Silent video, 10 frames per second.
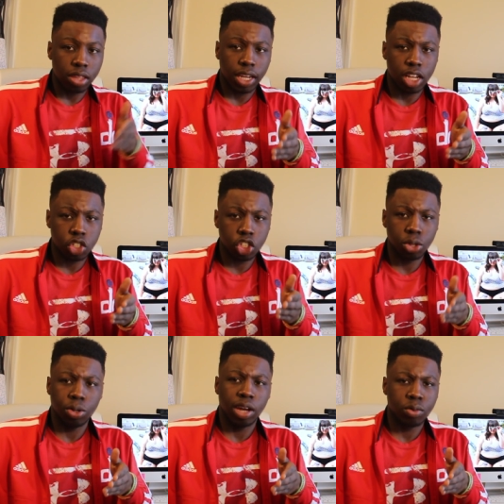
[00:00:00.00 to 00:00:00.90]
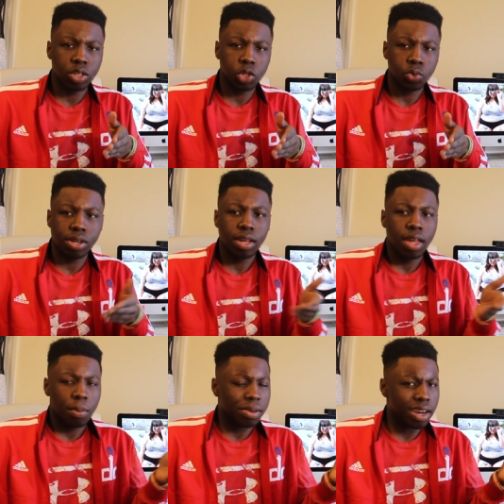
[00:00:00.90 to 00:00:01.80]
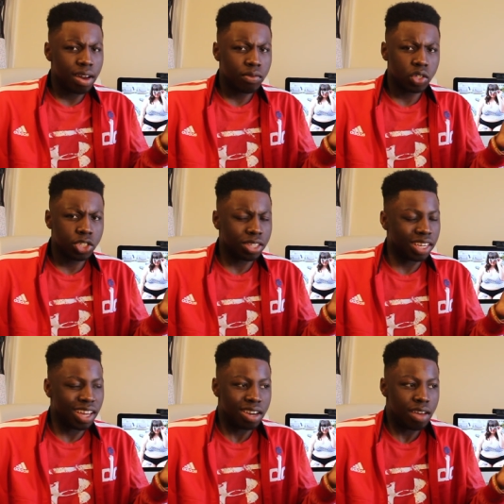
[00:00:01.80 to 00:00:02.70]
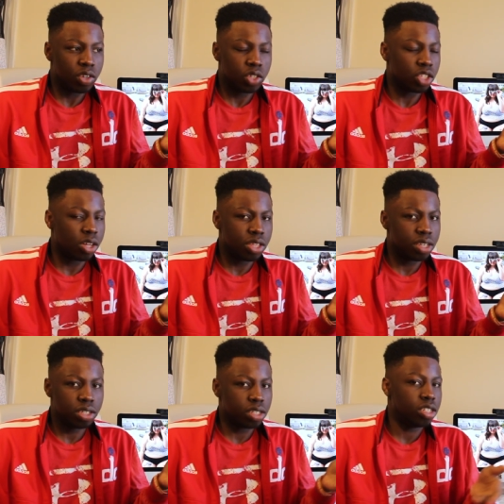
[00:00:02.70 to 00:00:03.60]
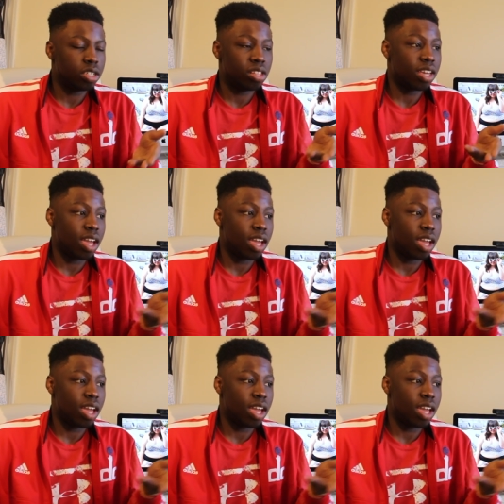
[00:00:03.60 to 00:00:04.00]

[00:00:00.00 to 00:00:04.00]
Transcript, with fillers: Cancer UK research one, but I never saw this until I